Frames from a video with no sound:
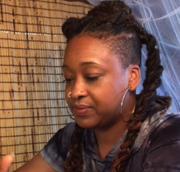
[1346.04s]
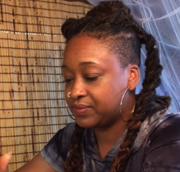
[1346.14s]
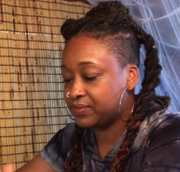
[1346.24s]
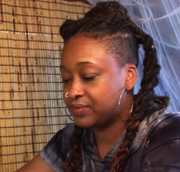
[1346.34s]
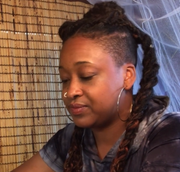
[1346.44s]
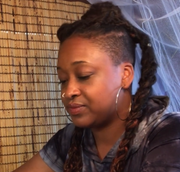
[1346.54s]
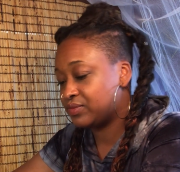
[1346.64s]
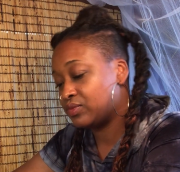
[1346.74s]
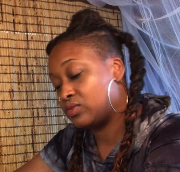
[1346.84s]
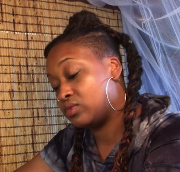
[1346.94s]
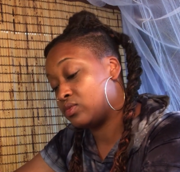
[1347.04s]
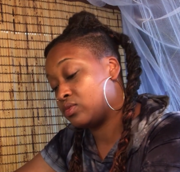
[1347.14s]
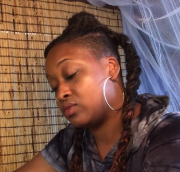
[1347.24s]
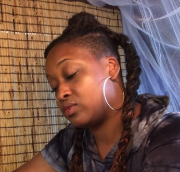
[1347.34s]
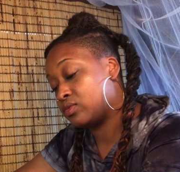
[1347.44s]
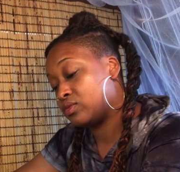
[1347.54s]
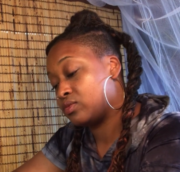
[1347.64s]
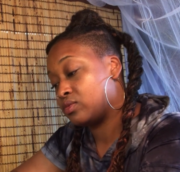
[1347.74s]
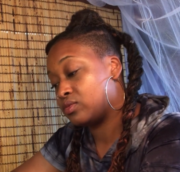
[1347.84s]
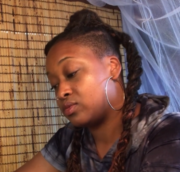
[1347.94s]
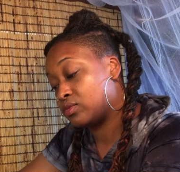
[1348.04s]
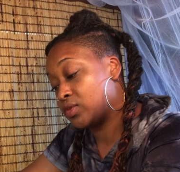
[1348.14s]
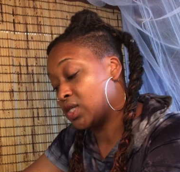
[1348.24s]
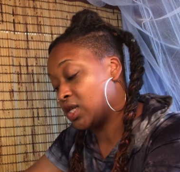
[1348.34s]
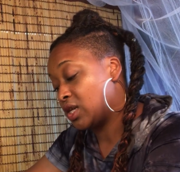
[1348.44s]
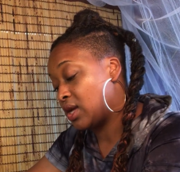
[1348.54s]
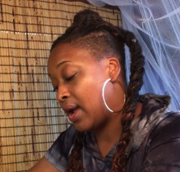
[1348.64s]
(no one is talking)